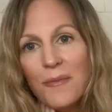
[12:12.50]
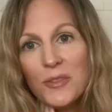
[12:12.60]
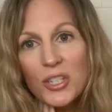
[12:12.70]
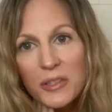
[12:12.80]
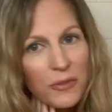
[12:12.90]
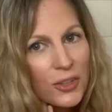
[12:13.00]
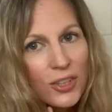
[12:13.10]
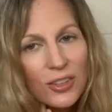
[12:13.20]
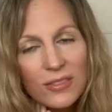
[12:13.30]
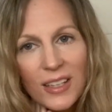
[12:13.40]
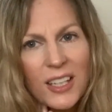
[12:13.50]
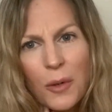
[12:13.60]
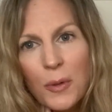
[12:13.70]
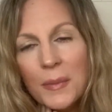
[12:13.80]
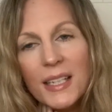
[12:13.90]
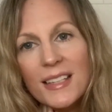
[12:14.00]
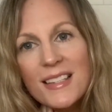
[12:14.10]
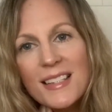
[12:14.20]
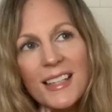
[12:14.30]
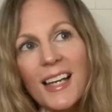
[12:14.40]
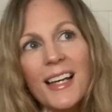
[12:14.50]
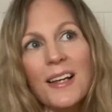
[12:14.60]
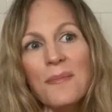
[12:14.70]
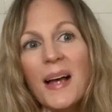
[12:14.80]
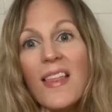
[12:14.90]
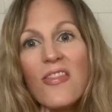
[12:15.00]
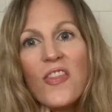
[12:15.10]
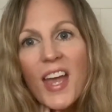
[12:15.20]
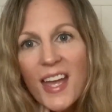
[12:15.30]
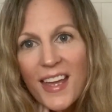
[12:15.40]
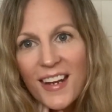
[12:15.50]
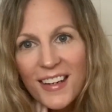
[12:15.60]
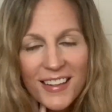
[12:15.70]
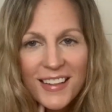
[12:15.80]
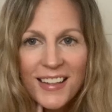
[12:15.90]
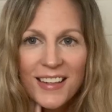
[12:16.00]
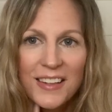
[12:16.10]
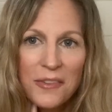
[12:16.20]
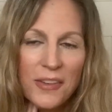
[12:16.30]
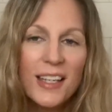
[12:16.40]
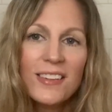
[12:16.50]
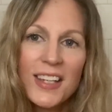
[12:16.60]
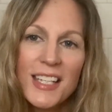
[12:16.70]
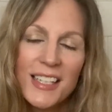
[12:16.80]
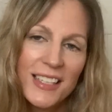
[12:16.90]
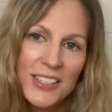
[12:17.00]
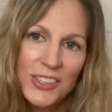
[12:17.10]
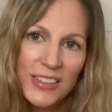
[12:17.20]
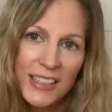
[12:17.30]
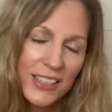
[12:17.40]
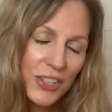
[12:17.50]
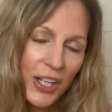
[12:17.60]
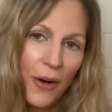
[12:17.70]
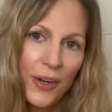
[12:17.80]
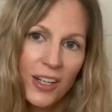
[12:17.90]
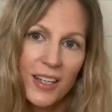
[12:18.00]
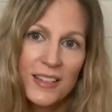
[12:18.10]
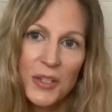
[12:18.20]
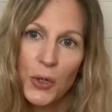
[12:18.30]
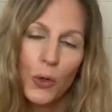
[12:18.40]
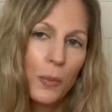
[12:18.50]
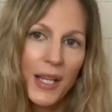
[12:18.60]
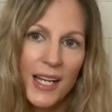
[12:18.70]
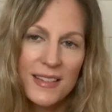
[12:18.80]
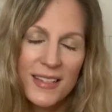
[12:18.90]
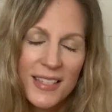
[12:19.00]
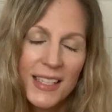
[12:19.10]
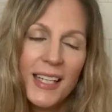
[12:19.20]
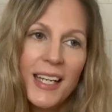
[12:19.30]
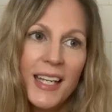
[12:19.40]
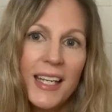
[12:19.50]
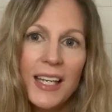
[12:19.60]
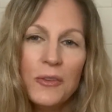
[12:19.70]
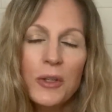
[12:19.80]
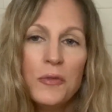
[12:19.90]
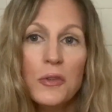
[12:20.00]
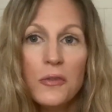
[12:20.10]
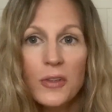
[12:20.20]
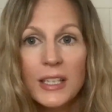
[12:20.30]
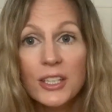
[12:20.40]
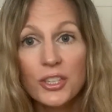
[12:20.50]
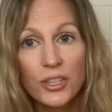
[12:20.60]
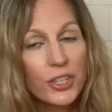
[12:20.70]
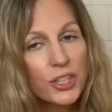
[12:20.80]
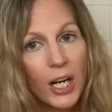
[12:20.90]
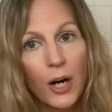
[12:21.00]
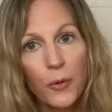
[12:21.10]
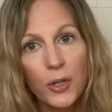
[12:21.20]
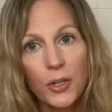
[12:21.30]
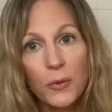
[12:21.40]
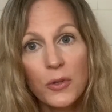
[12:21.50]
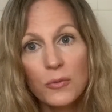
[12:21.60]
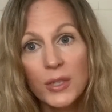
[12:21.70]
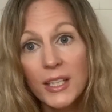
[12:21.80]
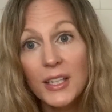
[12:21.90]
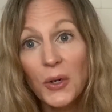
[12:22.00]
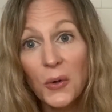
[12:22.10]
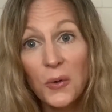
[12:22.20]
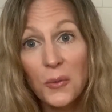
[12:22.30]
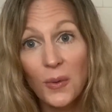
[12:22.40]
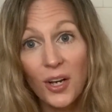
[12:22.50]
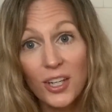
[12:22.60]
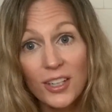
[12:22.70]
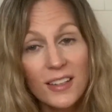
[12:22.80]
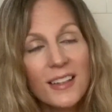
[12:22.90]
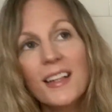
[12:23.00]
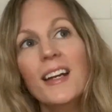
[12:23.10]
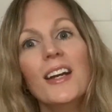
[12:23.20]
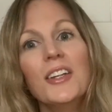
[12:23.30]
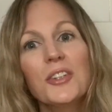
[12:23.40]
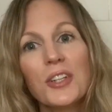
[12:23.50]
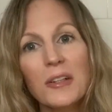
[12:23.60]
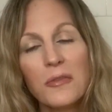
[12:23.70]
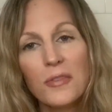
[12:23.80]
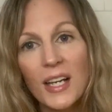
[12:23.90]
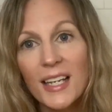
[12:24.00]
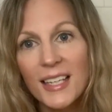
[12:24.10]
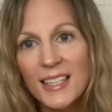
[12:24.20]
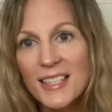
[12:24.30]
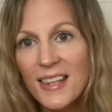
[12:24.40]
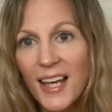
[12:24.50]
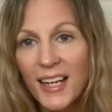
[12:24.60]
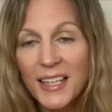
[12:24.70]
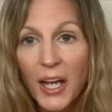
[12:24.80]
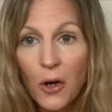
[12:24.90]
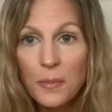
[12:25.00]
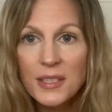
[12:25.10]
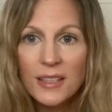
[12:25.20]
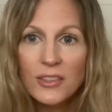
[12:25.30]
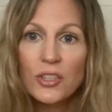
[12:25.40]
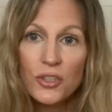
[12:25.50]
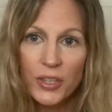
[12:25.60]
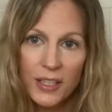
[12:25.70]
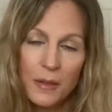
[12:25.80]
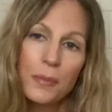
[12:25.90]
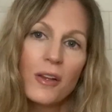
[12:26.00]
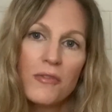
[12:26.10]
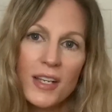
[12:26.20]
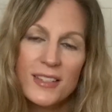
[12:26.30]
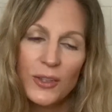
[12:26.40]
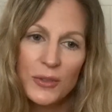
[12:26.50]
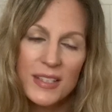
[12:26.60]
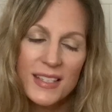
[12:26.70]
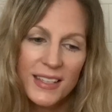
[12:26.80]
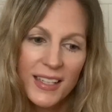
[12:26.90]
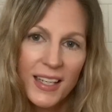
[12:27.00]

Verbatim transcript: Just for a couple minutes. And then the final thing I do in the shower is a cold blast. And if you finish your shower with really cold water, you're gonna find that it helps constrict the blood vessels,